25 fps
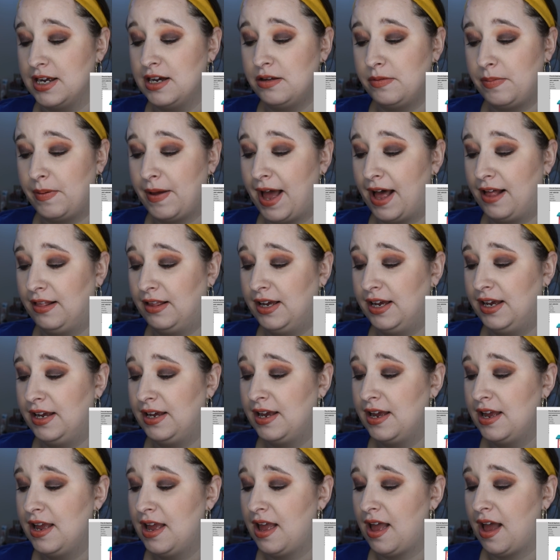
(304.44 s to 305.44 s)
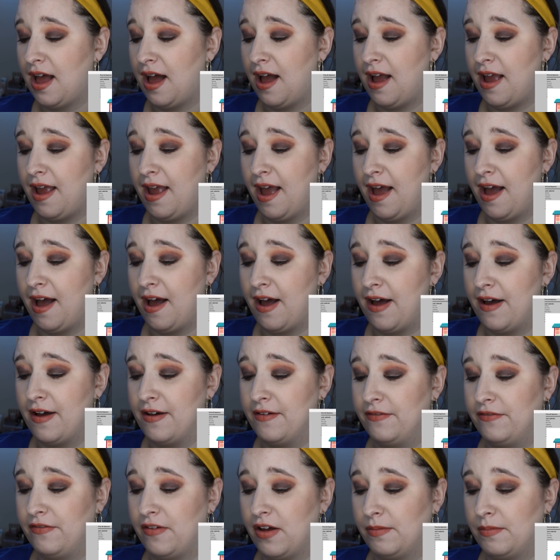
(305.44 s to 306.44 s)
Hill palette. I
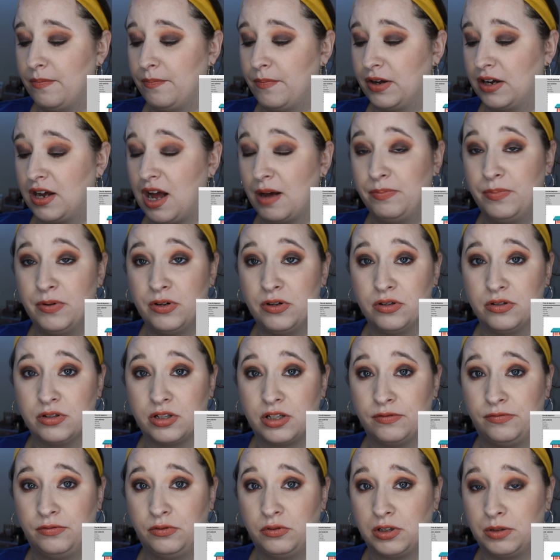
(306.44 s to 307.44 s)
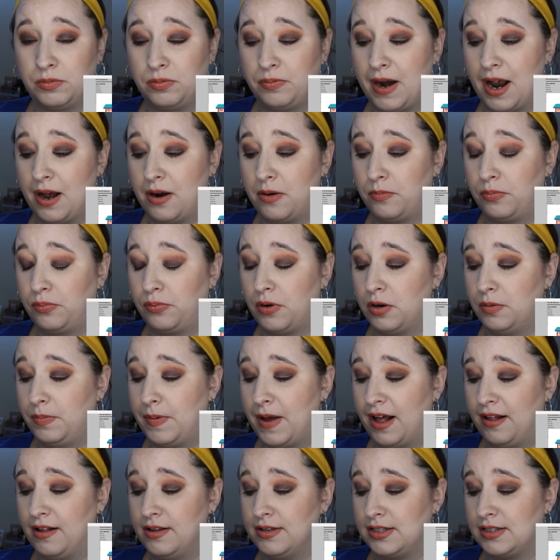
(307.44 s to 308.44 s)
have a couple Sephora Pro
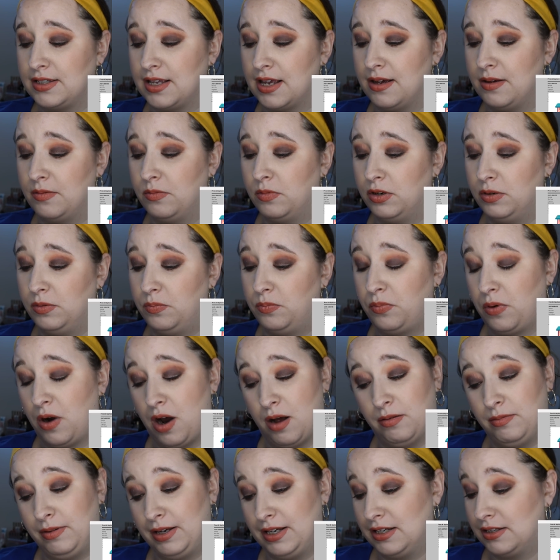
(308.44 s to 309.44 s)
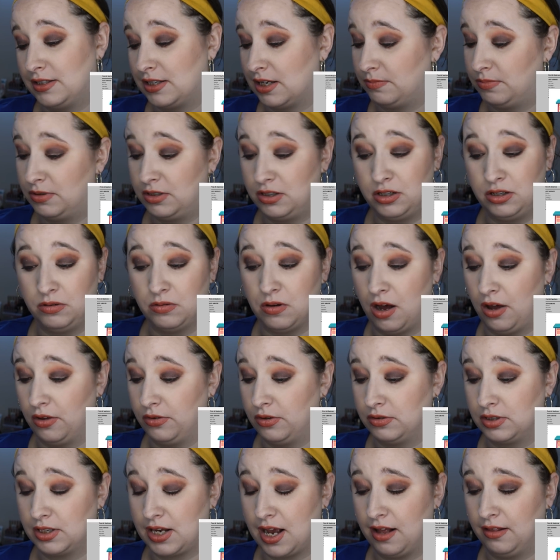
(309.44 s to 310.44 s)
palettes that would probably substitute all
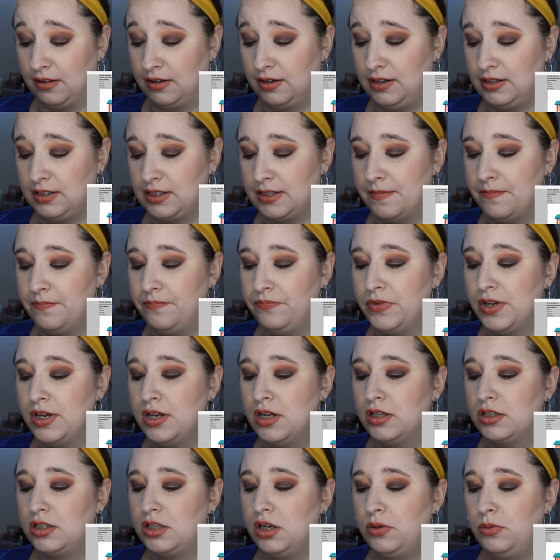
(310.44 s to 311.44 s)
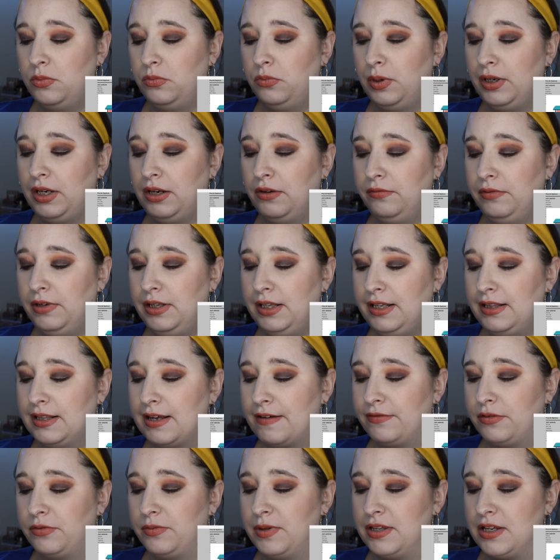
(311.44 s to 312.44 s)
those colors. So what you're really
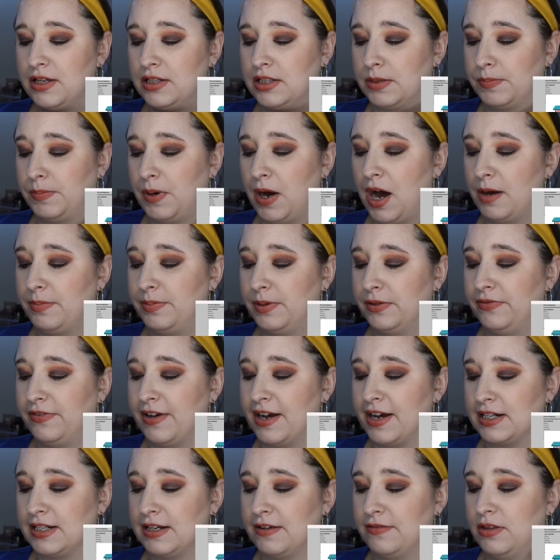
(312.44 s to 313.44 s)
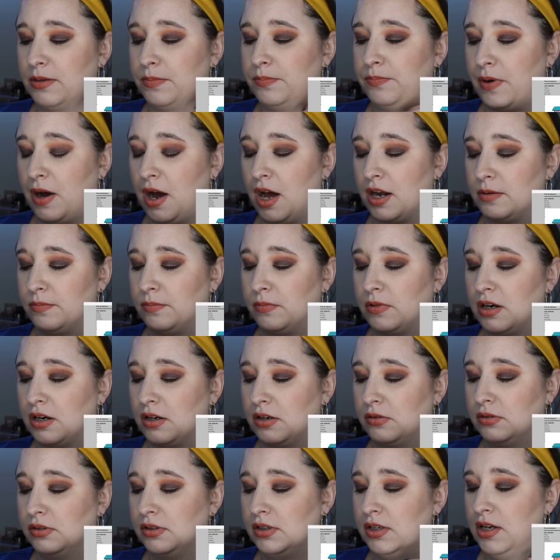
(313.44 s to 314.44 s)
left with is the pop effect of the bottom
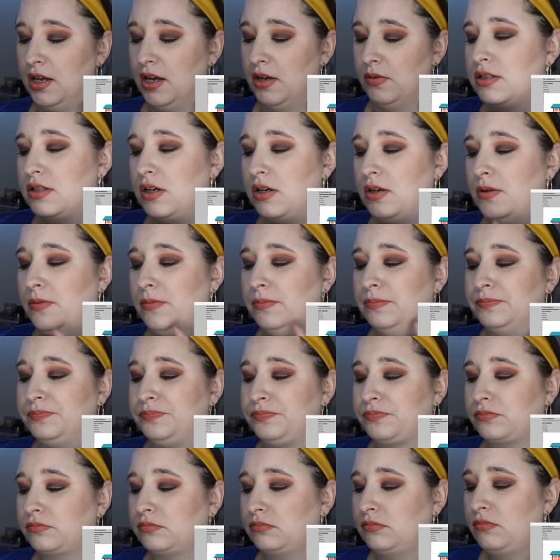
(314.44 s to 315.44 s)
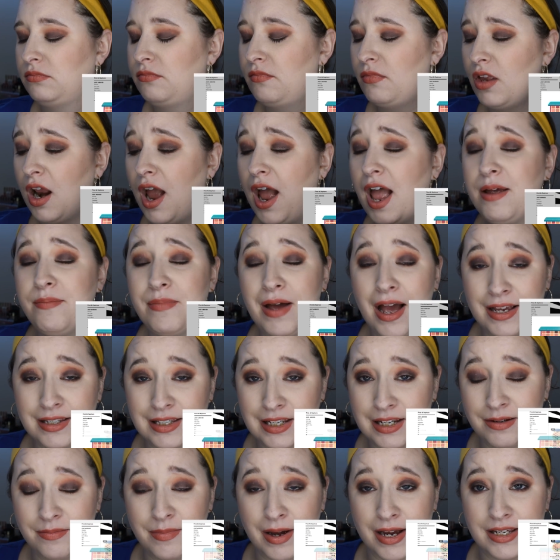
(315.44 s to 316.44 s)
row. So I'm
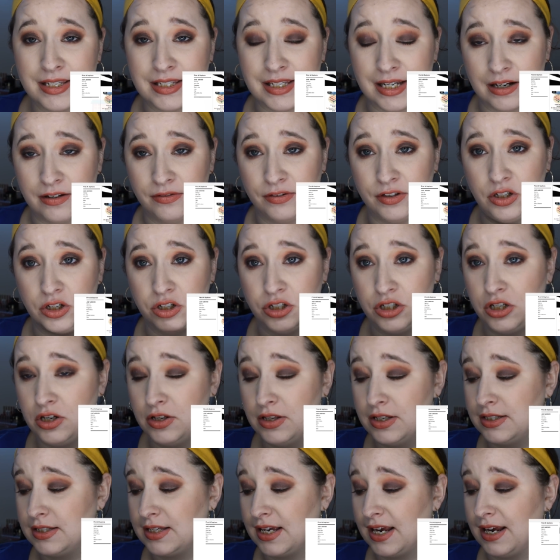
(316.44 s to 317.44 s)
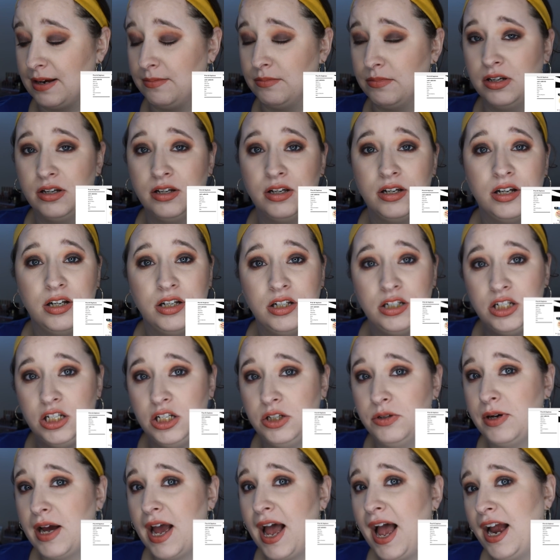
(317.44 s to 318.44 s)
asking myself, and you should do the same, do
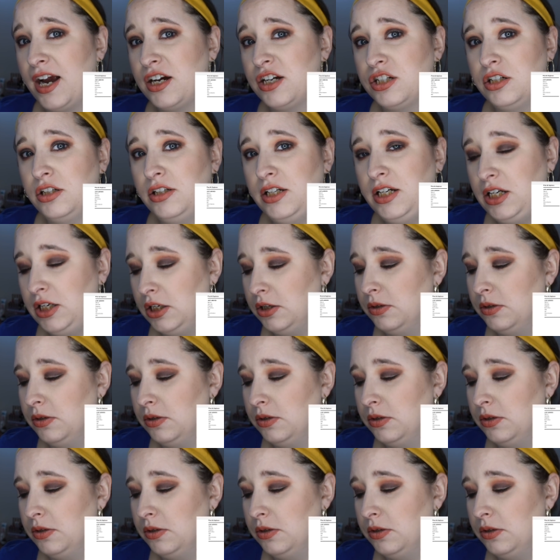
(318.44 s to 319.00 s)
you actually